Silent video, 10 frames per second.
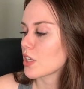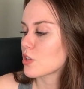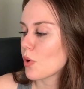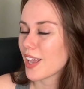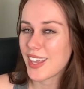
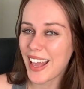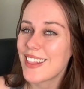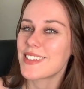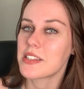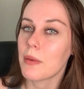So
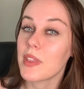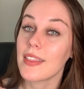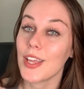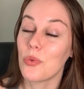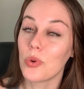again, this is something
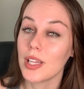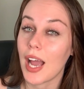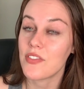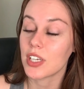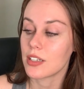that you really
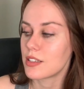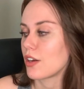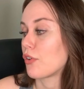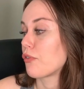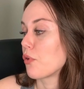have to
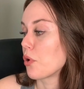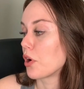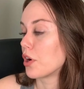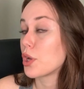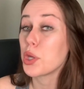consider
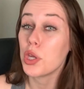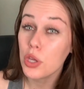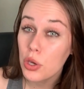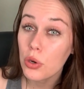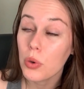for
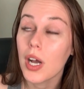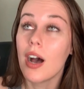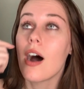you.